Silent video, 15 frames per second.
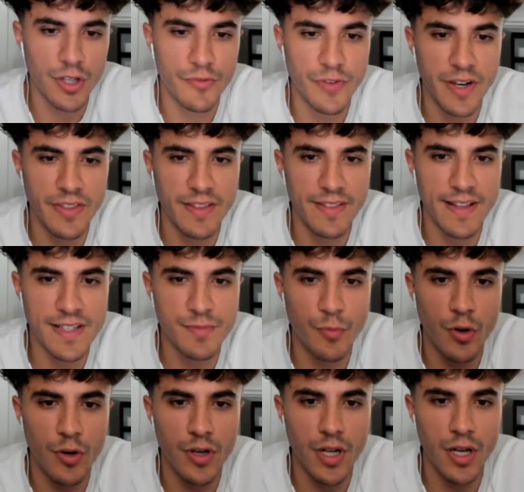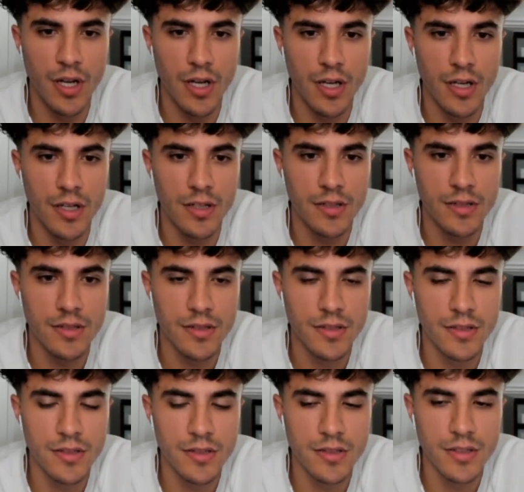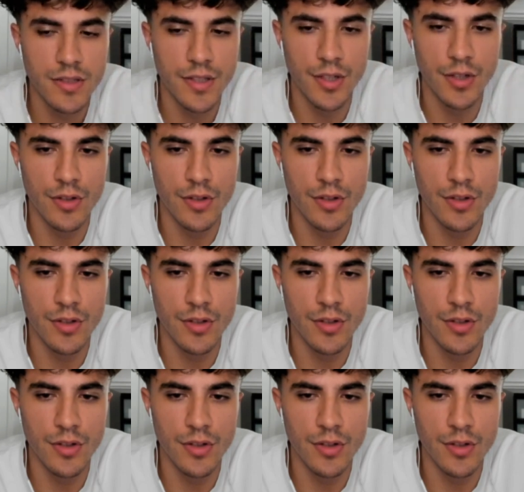anything that's more, uh, you know,